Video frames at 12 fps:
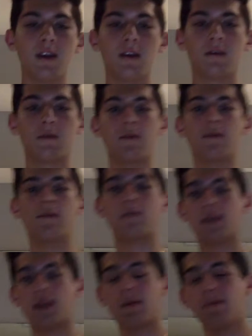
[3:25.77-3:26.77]
Well,
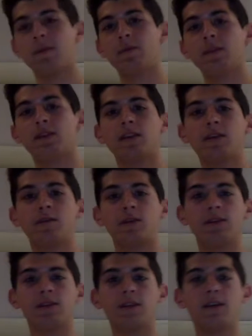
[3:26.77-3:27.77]
what happened basically
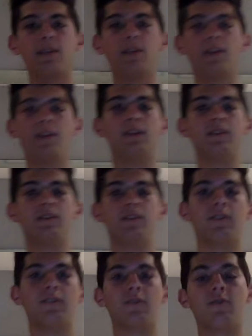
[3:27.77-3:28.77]
was that the
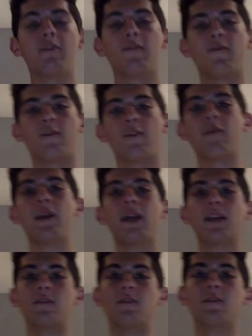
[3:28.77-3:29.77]
Chernobyl 4
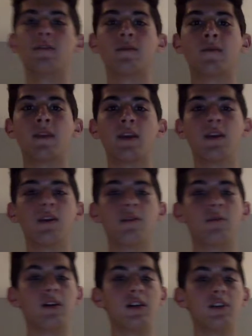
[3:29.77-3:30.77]
reactor
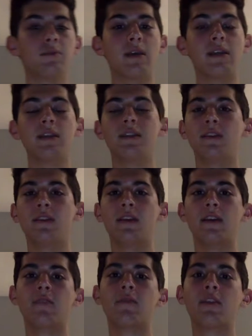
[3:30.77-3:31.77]
was managed
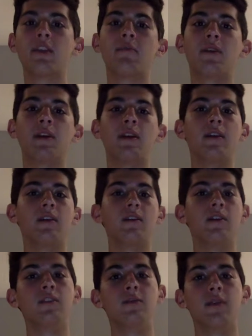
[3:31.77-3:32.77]
inadequately by
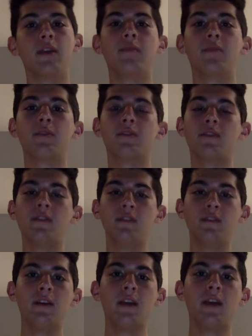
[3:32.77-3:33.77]
untrained personnel,
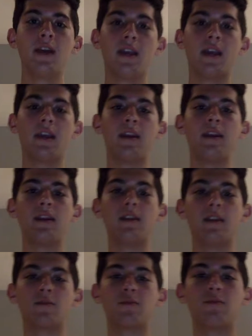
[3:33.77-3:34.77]
and it
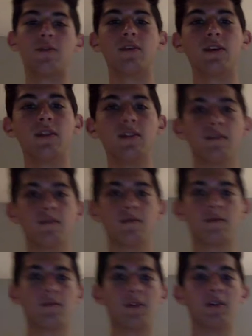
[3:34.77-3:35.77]
exploded
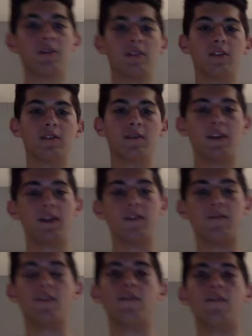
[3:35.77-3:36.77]
because of a
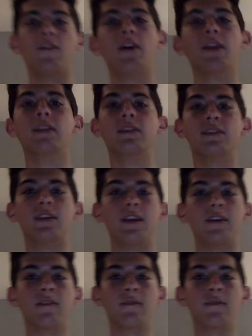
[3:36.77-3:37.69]
flaw in the design.